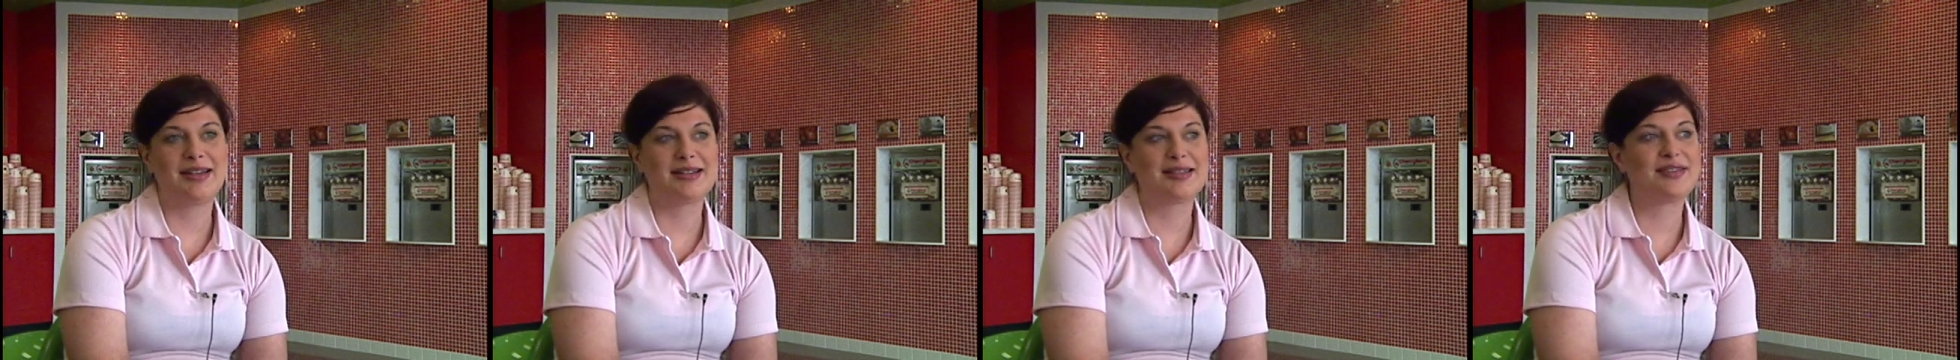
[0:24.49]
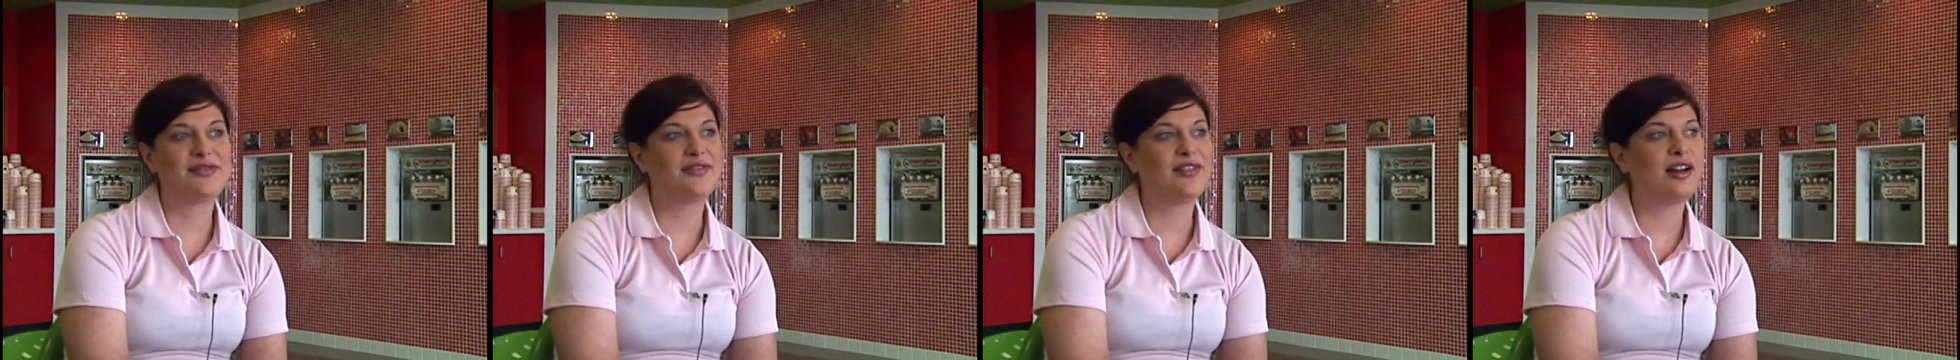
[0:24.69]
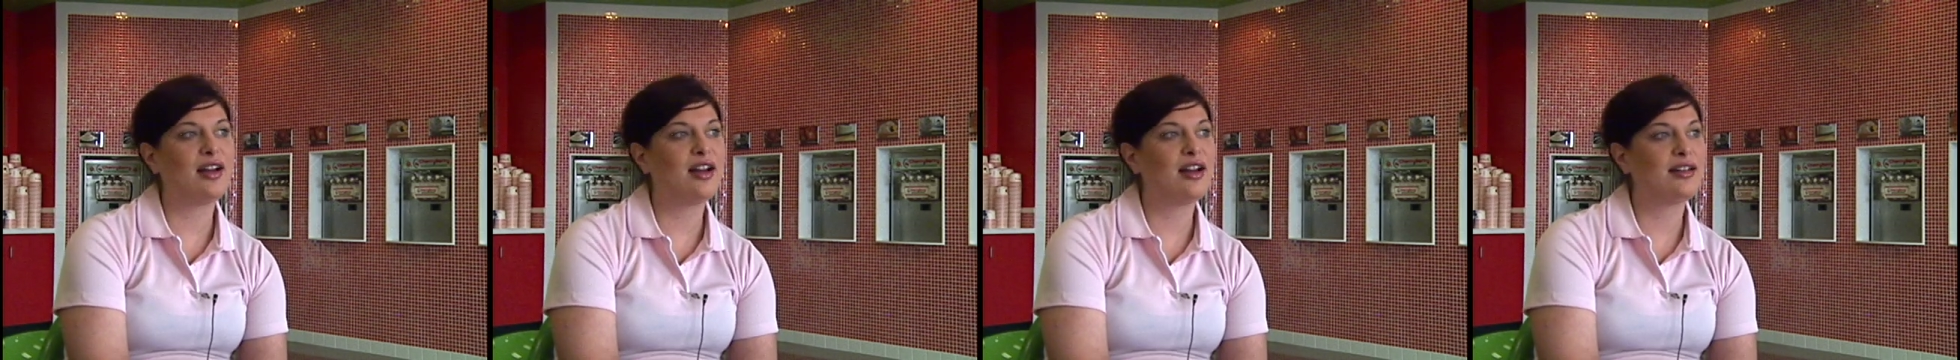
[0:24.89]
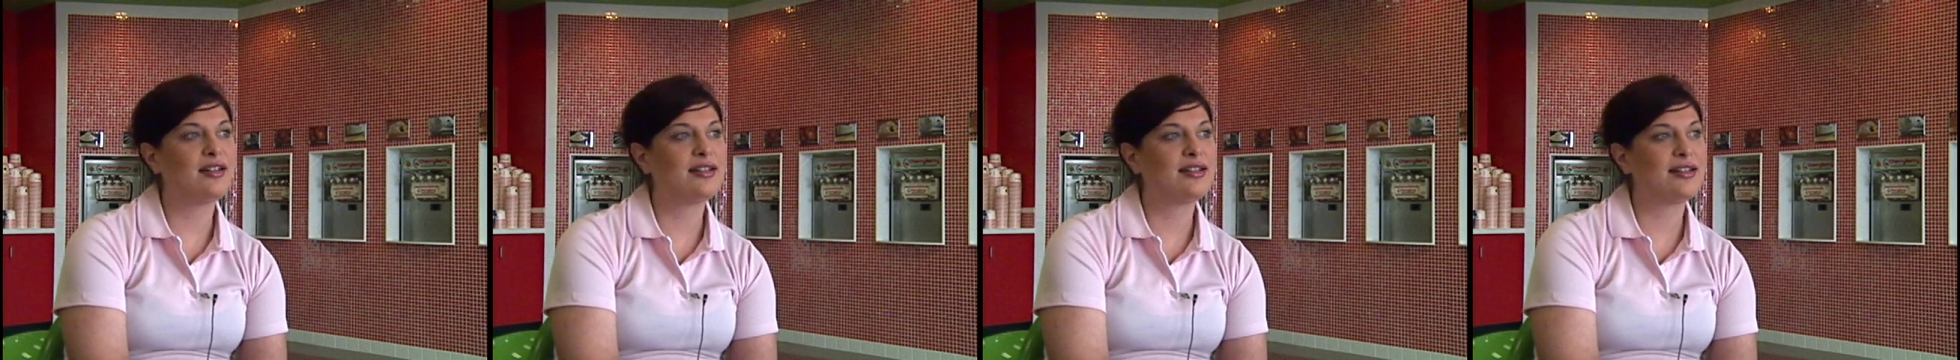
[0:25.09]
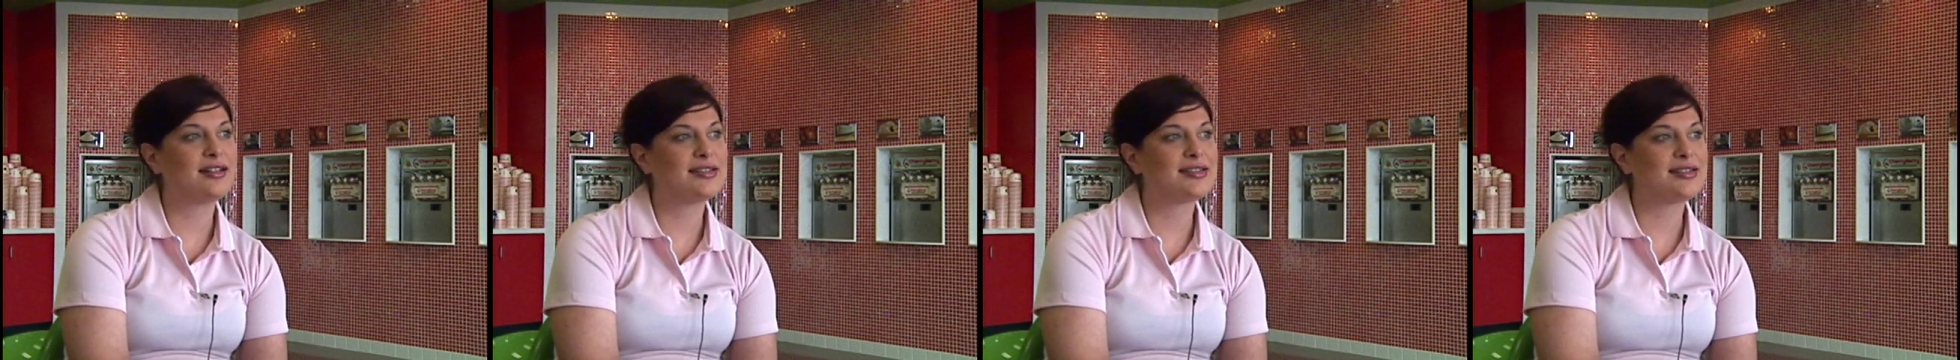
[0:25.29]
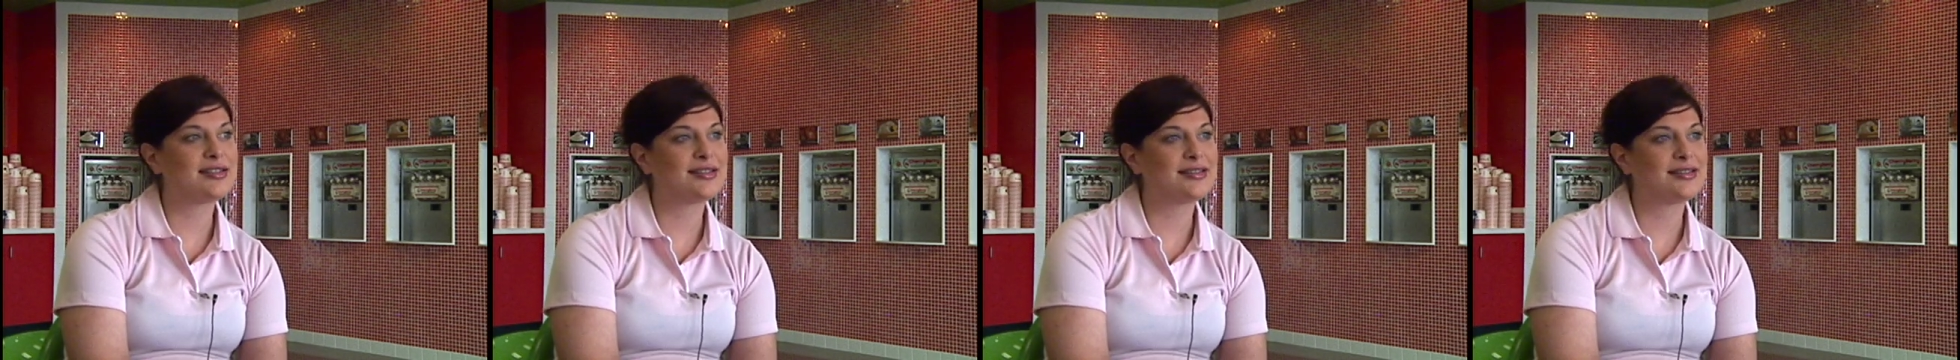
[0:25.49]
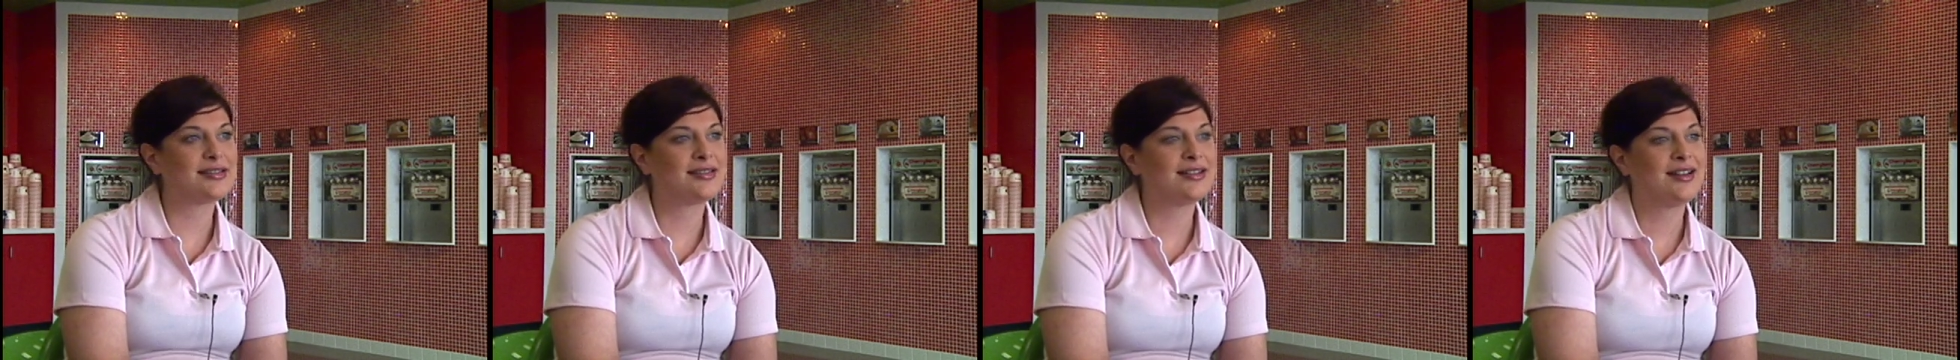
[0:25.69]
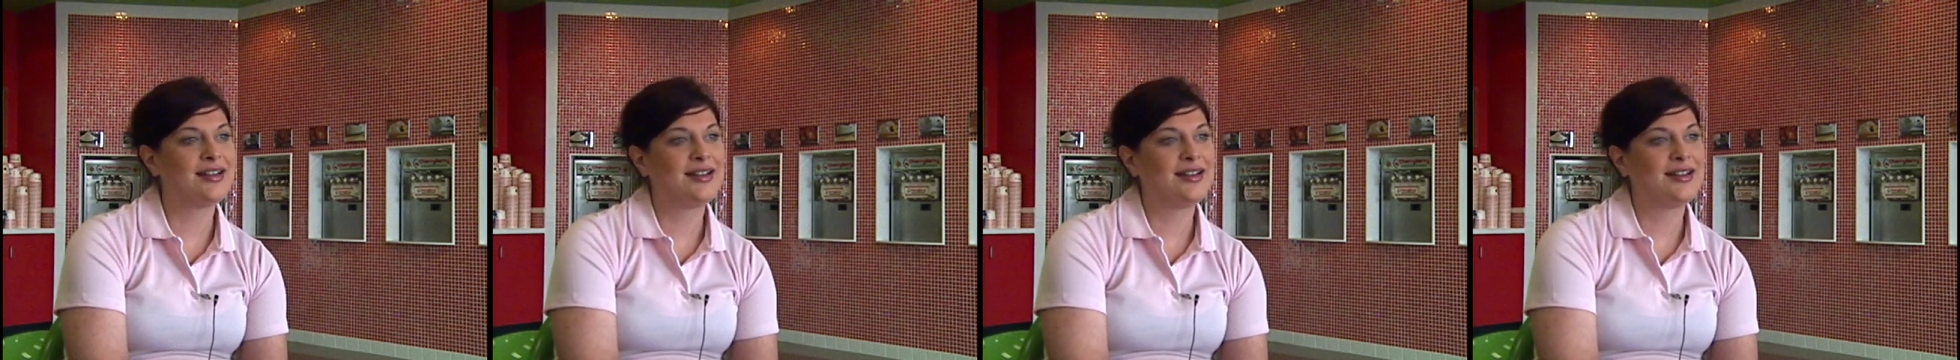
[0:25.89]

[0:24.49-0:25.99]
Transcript: It's fun, it's